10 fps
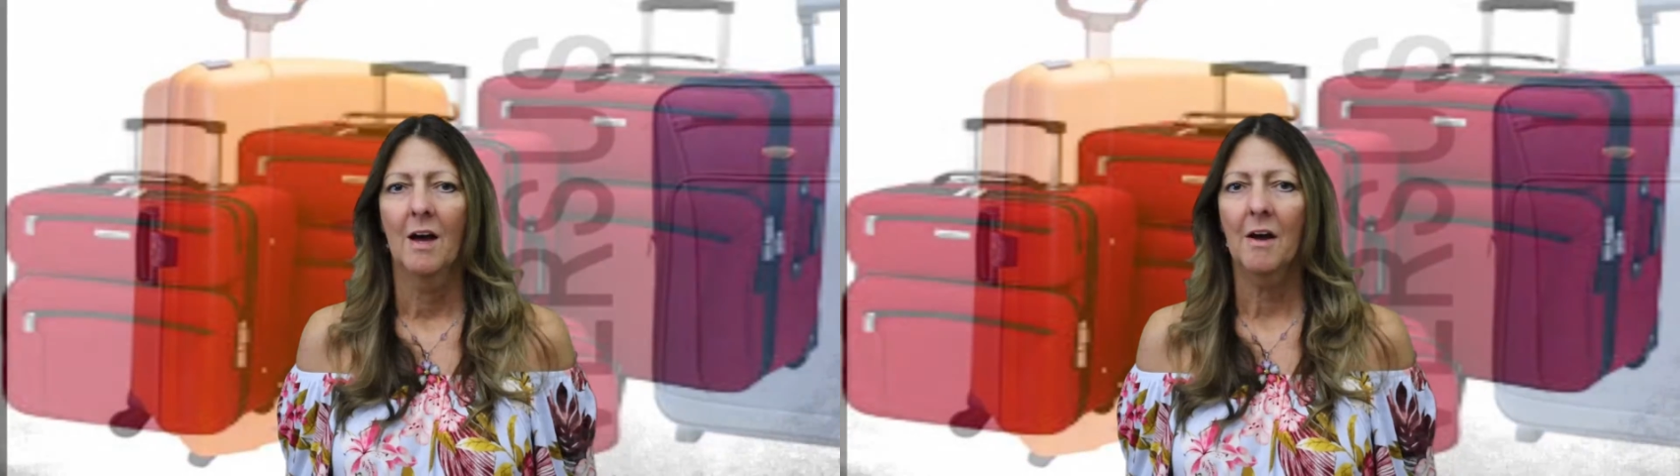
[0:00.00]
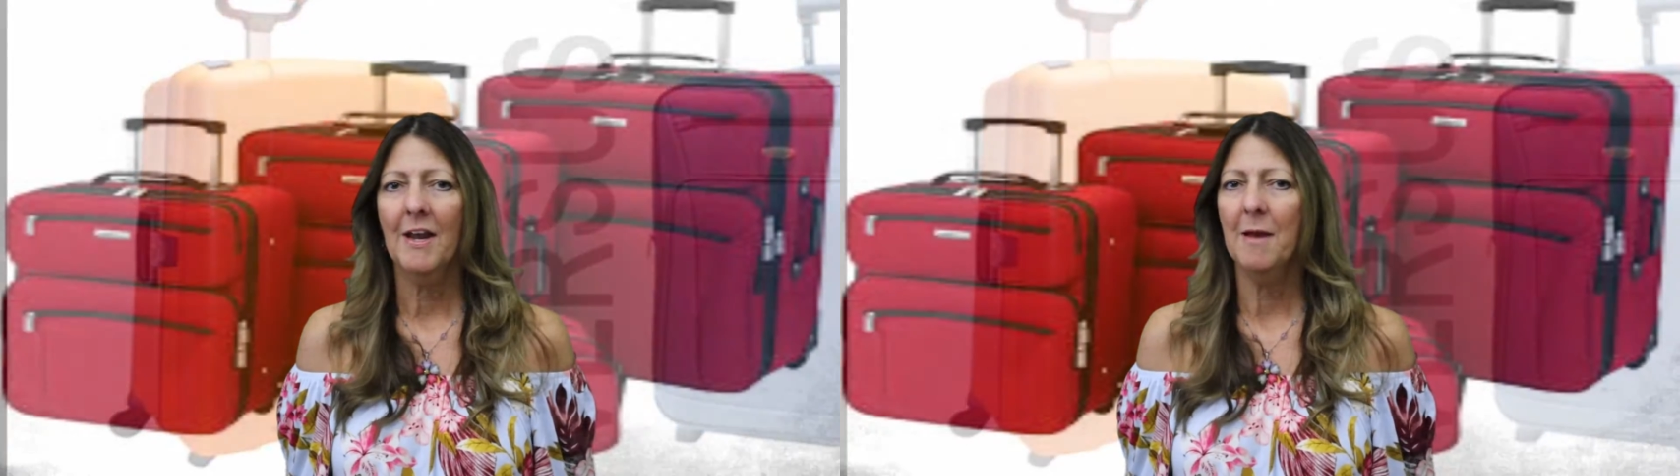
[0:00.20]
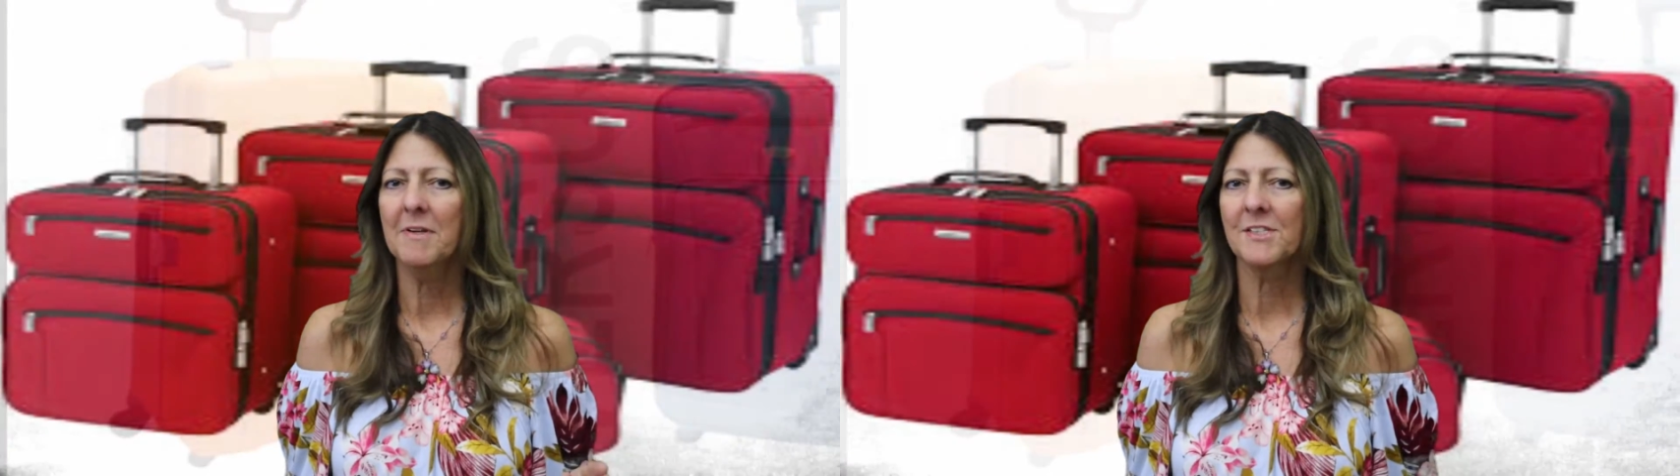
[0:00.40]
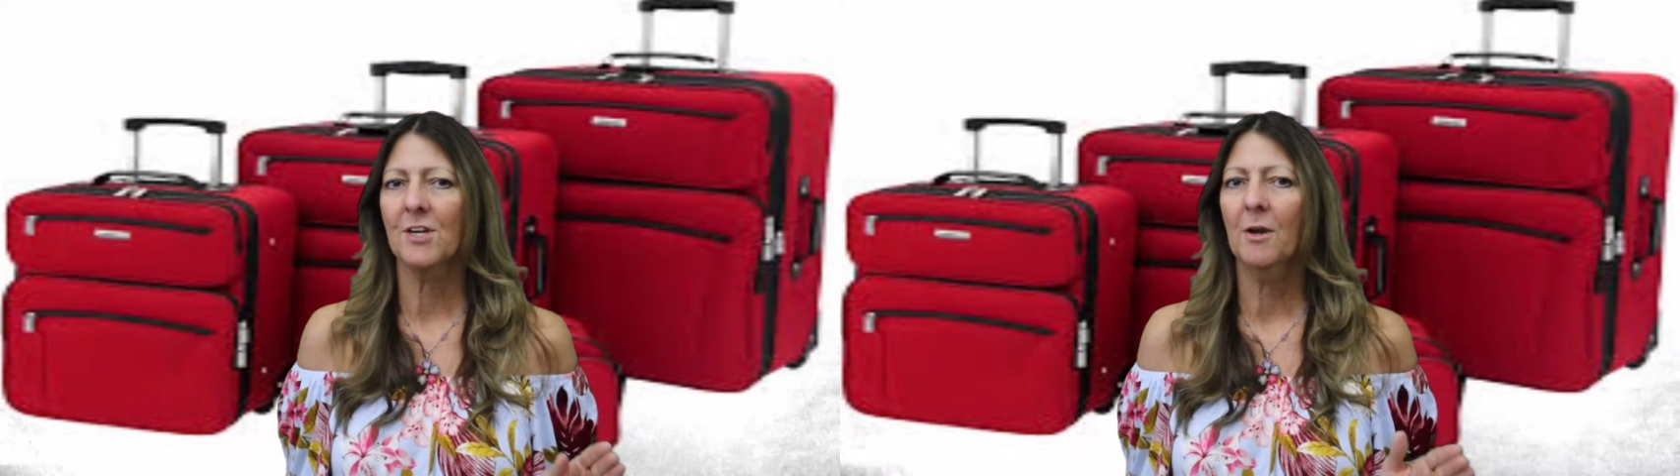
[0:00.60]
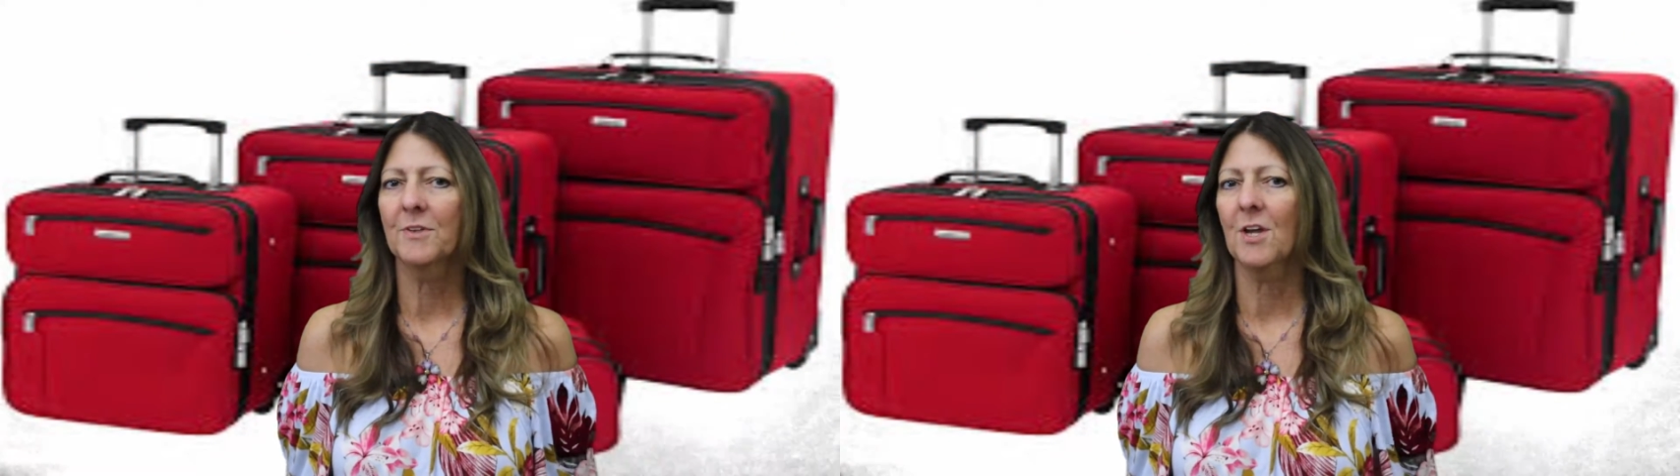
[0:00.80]
All right, I'm going to
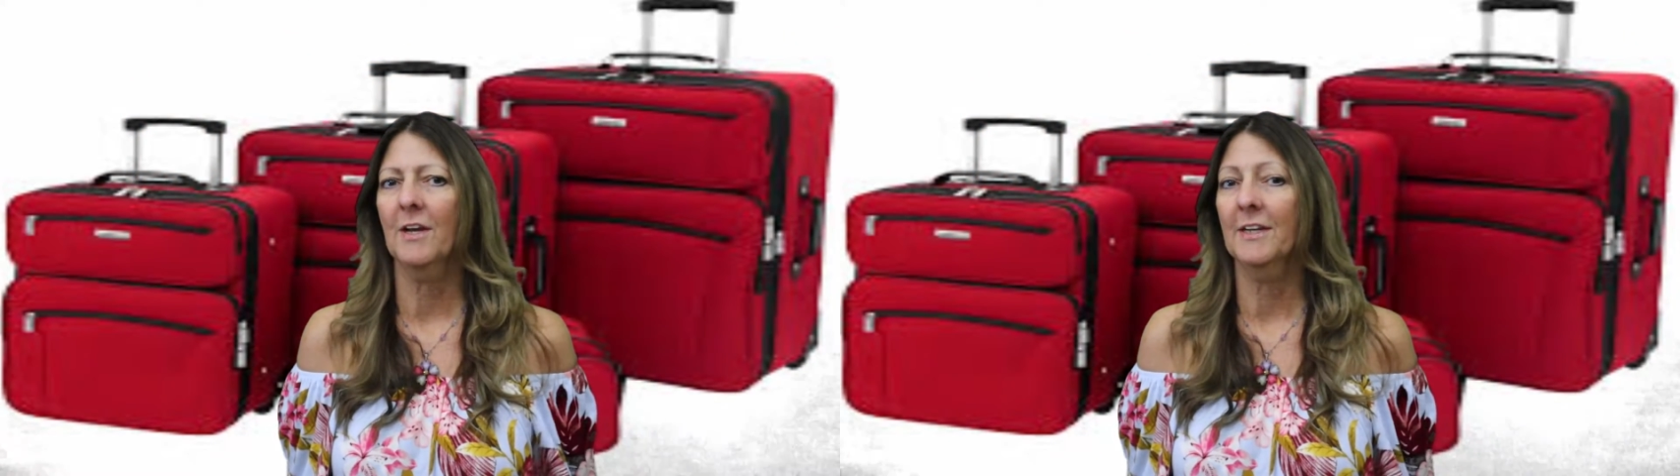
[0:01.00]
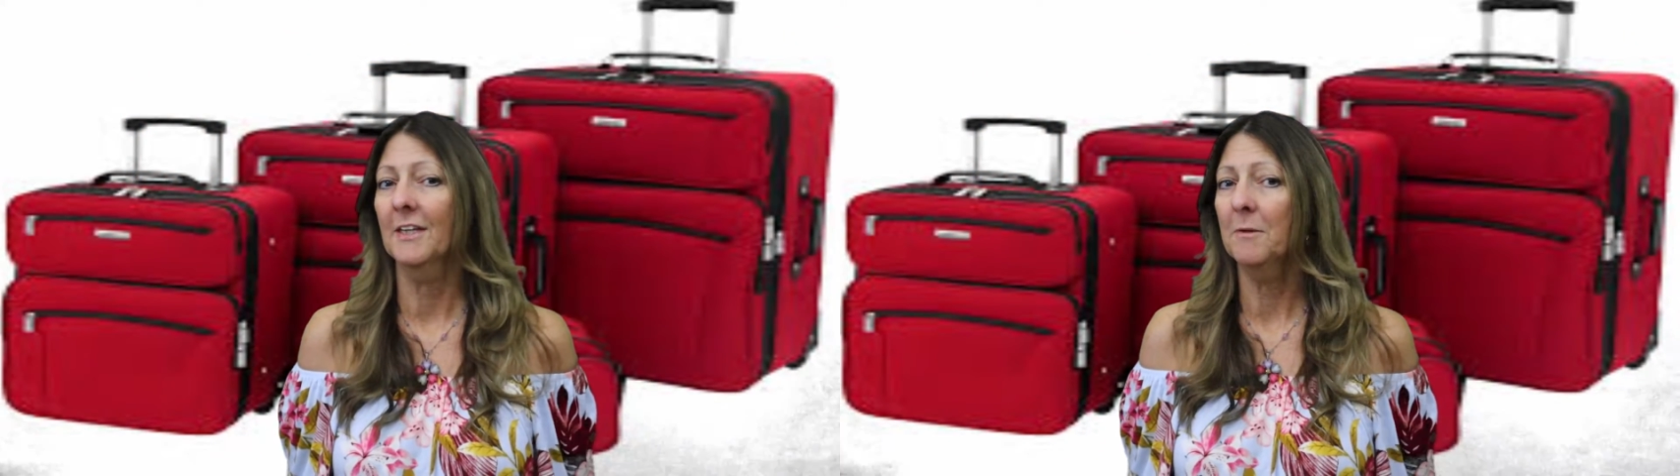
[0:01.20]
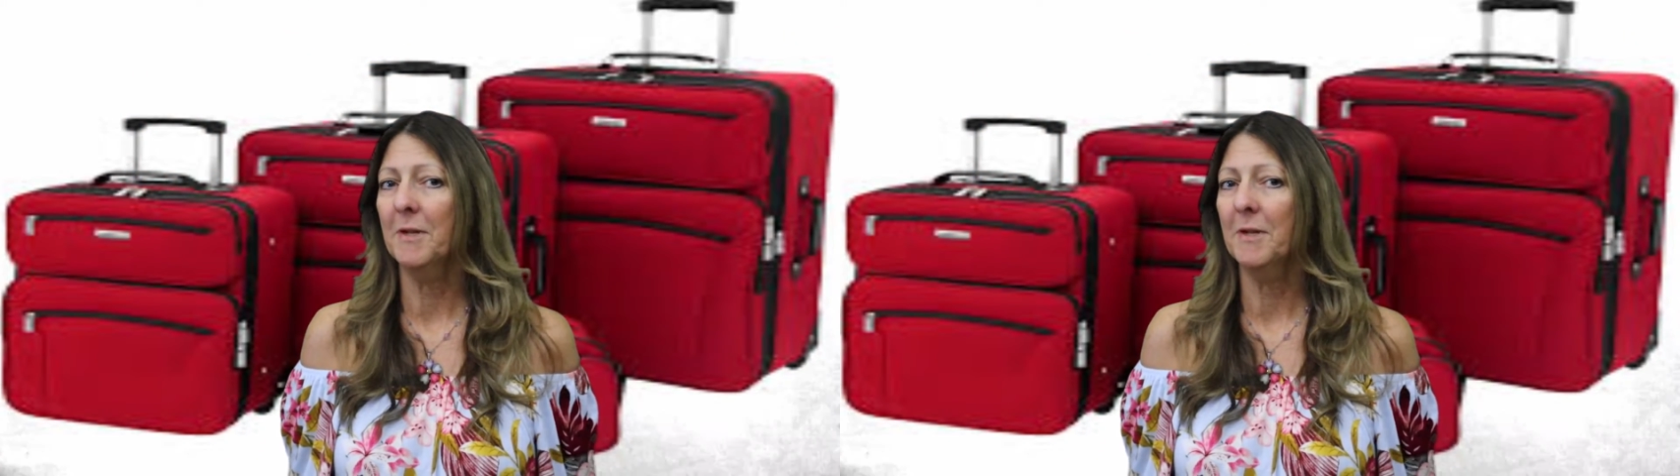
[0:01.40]
start with talking a little